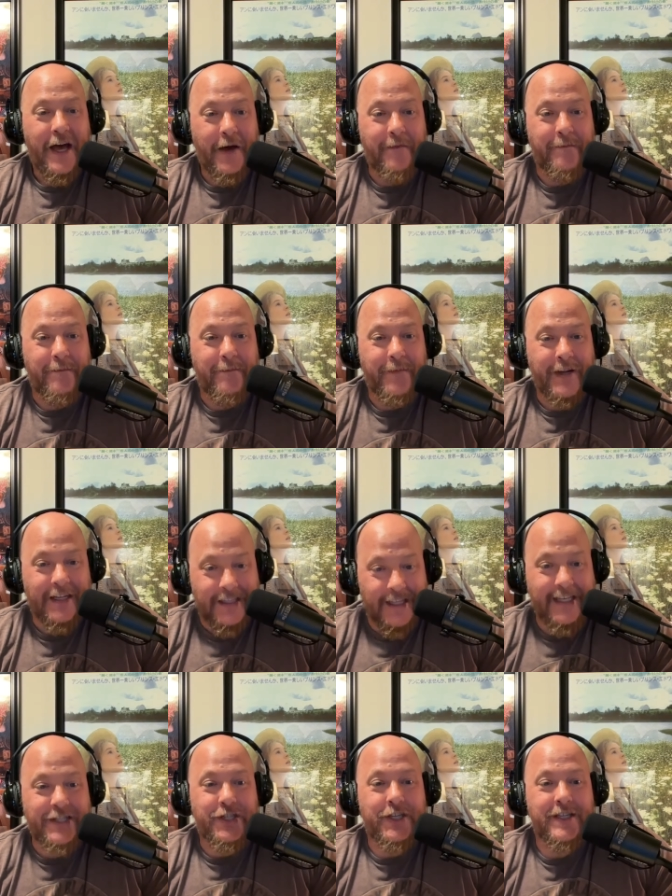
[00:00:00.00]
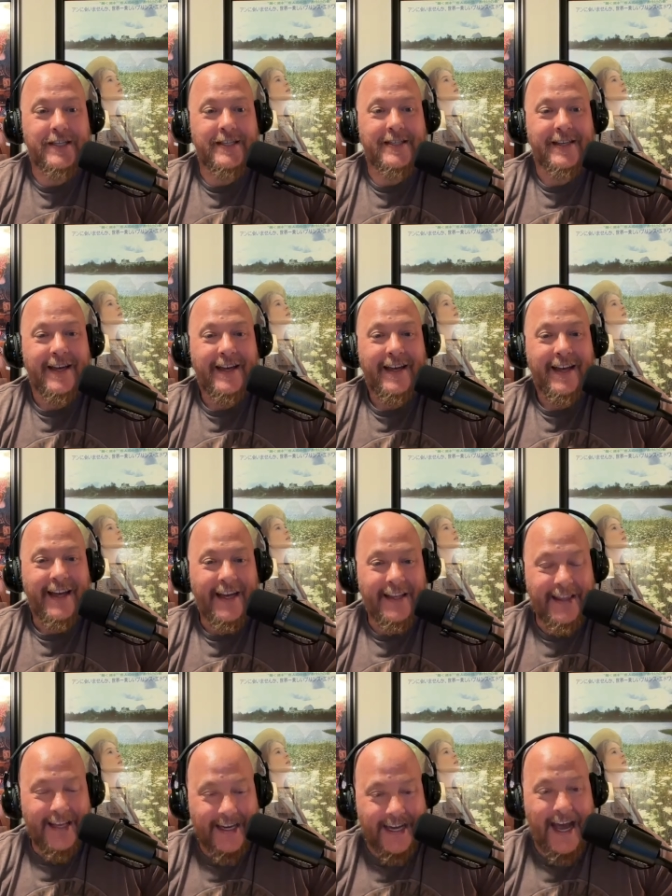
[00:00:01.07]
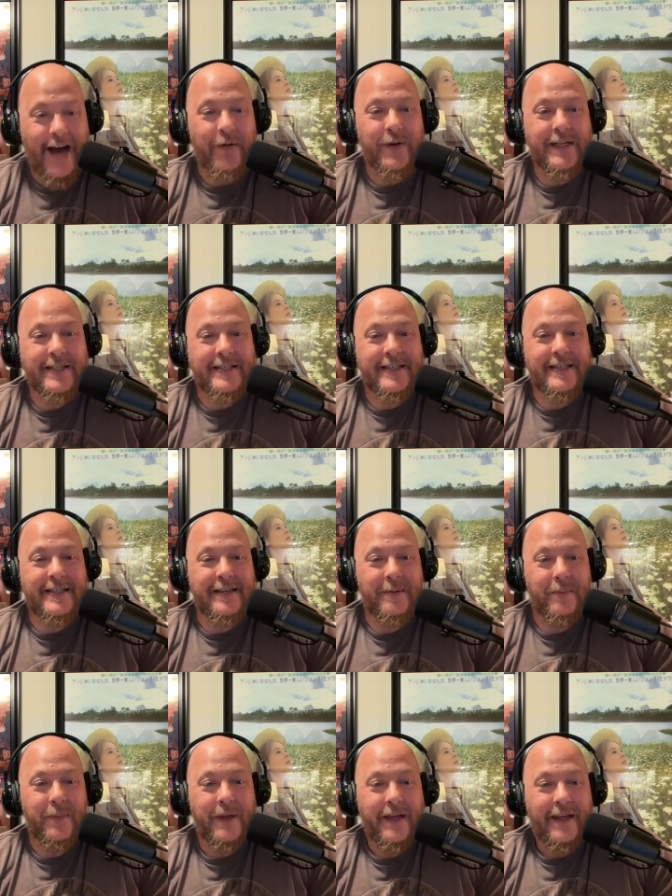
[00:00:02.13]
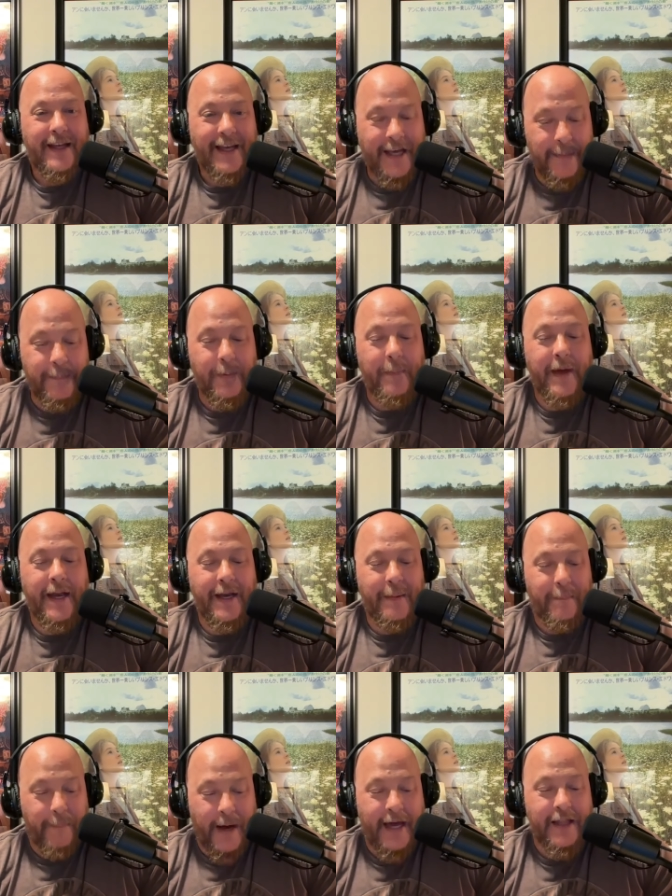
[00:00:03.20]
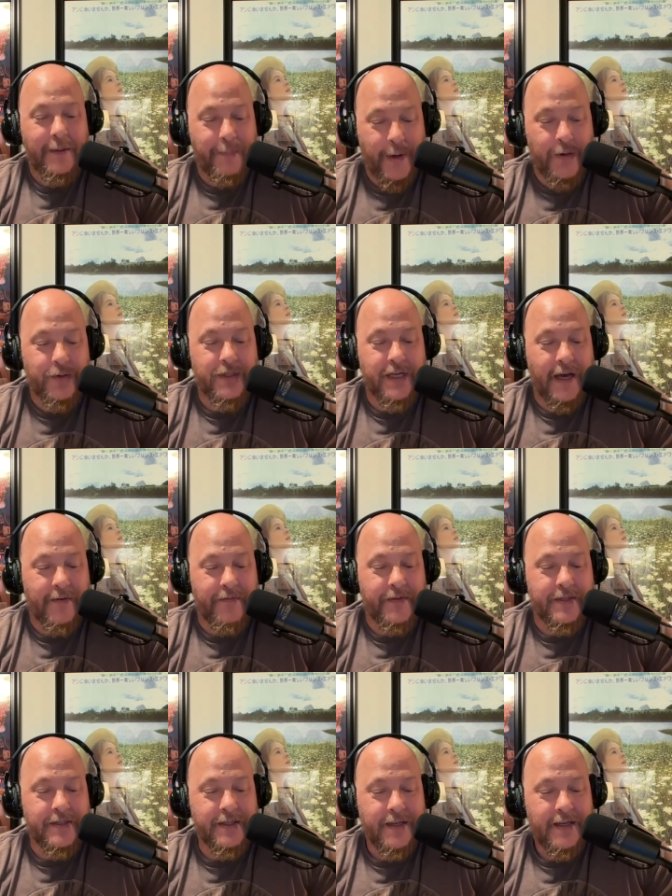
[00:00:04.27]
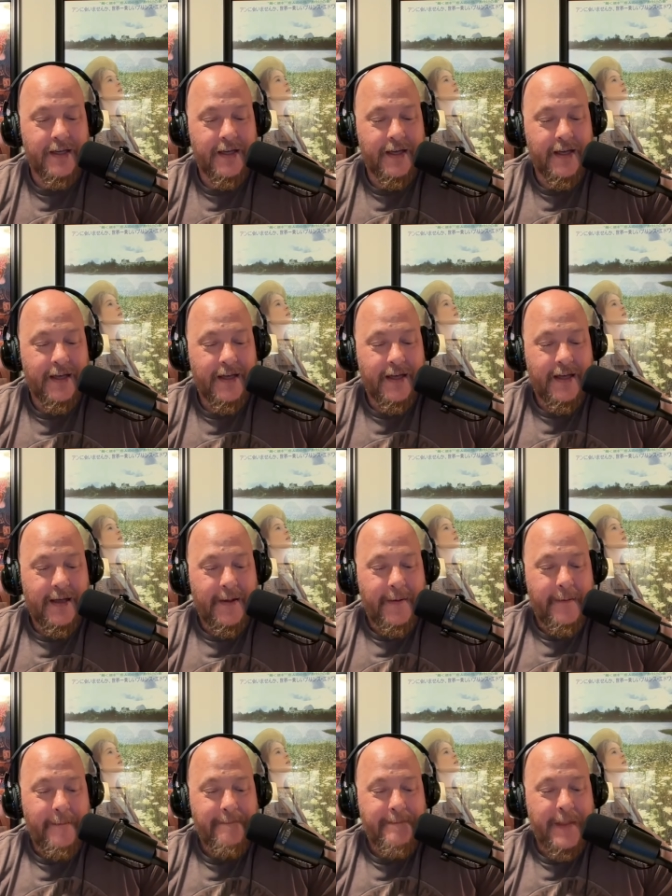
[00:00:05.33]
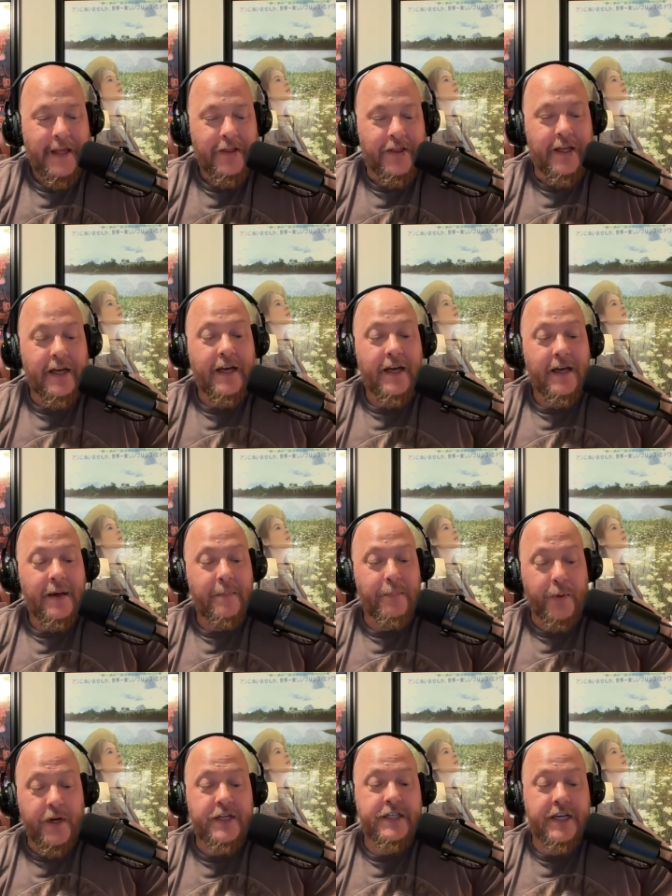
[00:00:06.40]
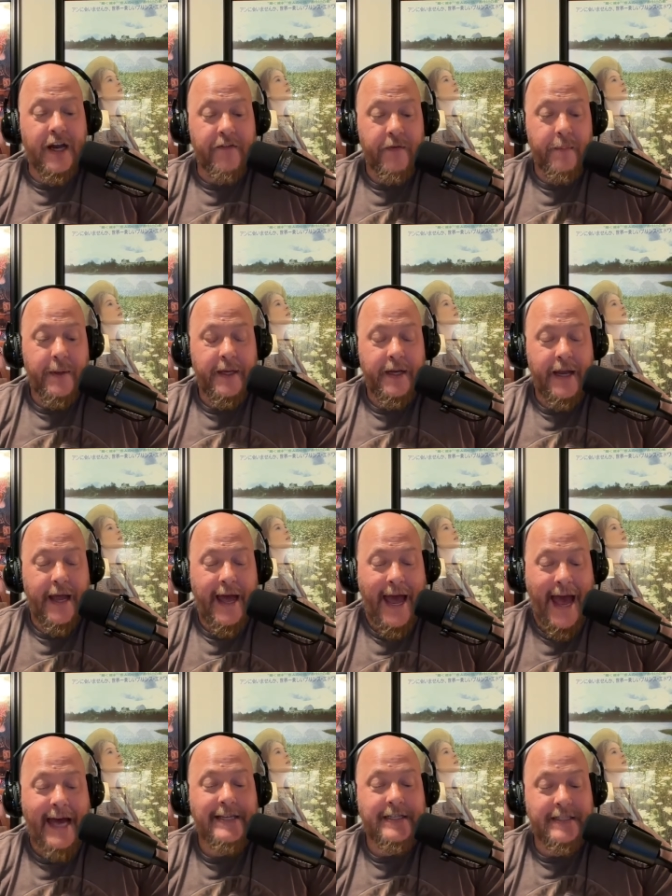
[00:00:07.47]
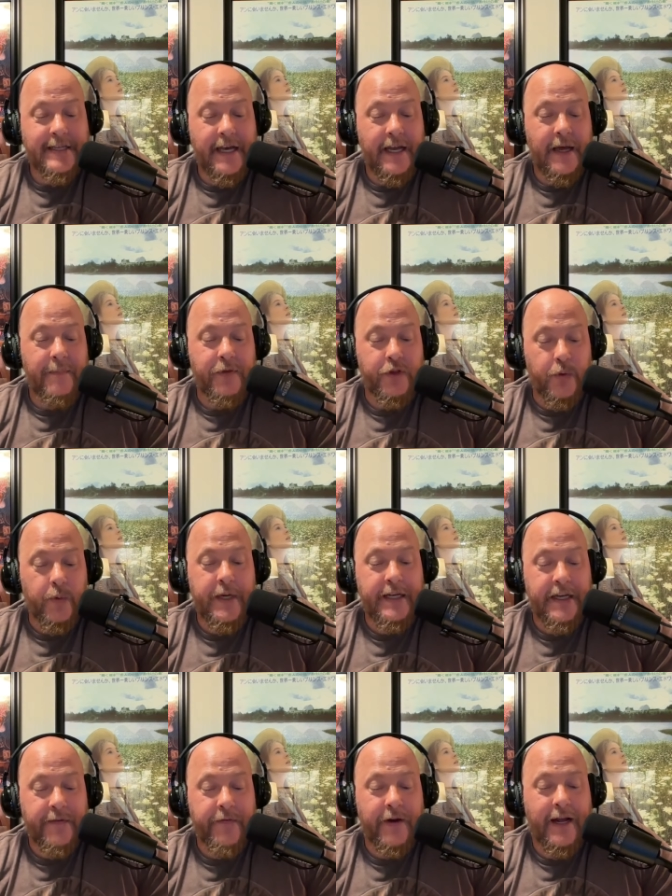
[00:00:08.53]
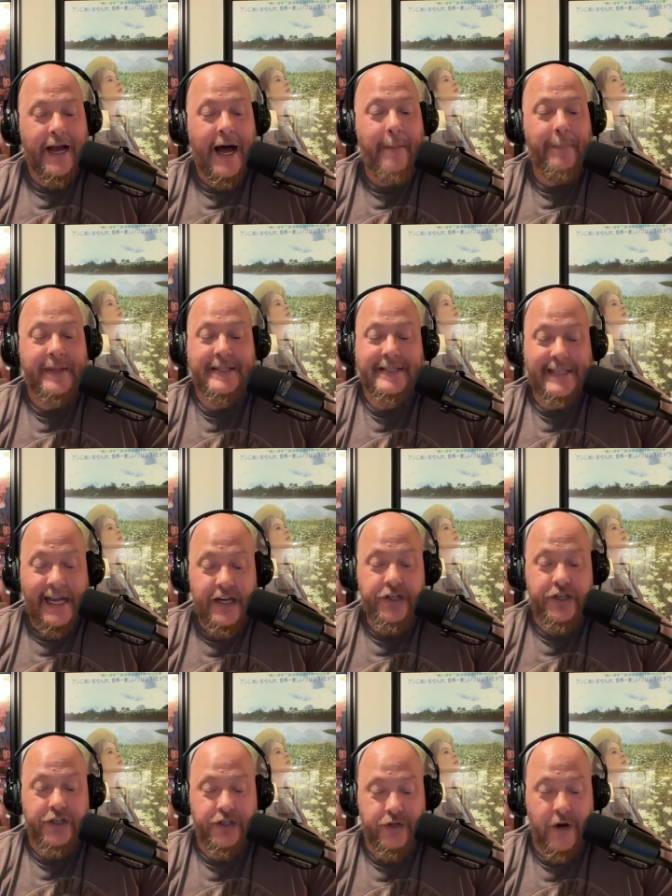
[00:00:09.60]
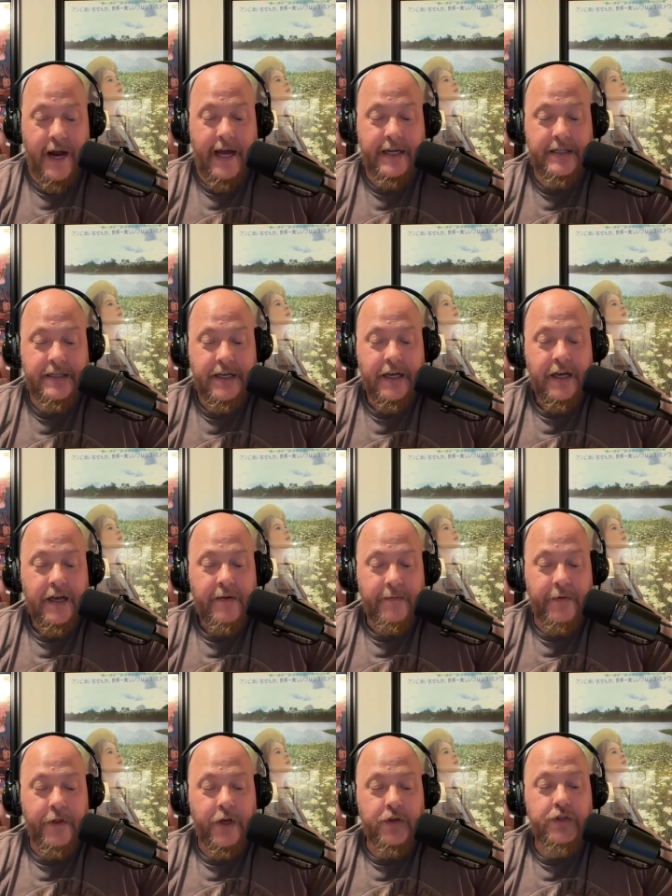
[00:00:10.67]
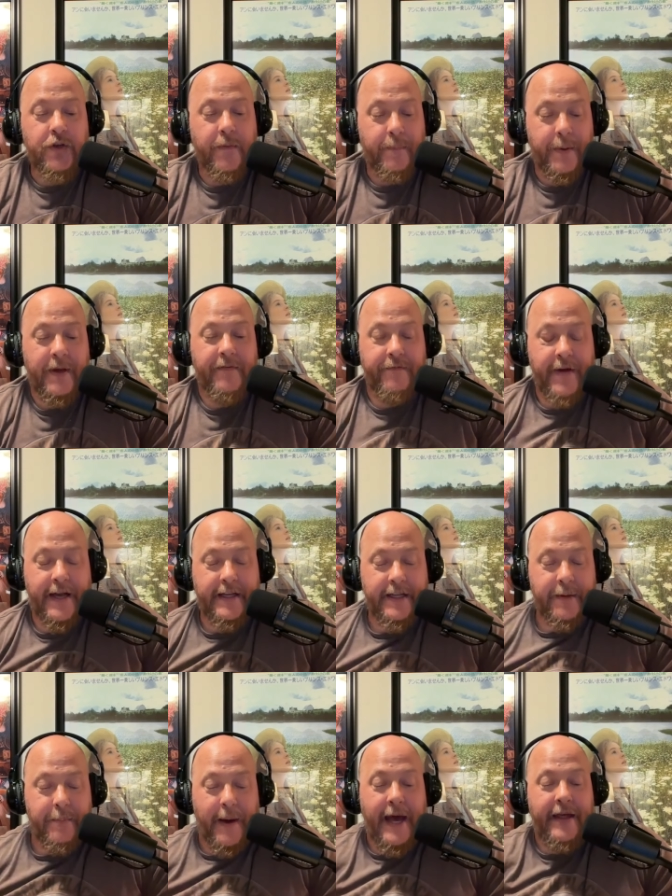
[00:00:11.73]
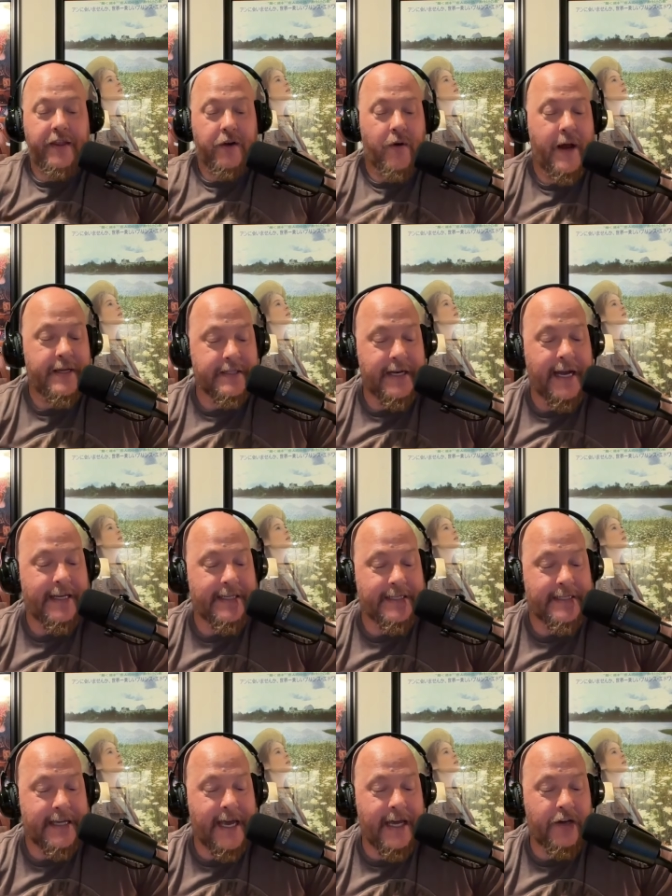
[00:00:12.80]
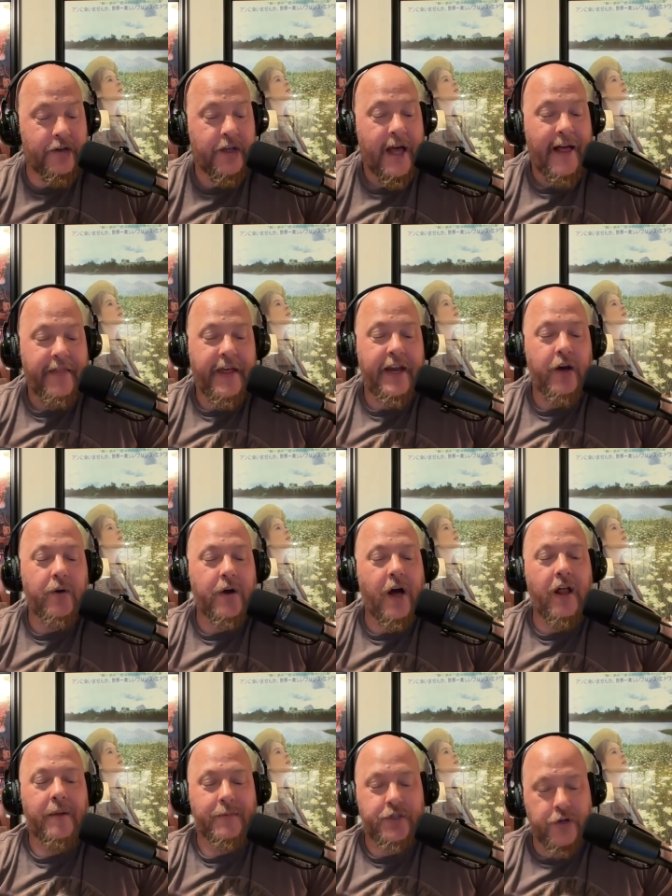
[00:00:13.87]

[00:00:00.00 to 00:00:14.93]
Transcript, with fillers: of glitches in the accounting system implemented by the post office. The British government has set up three different compensation tracks for those who have been affected by the Horizon IT scandal. They don't call them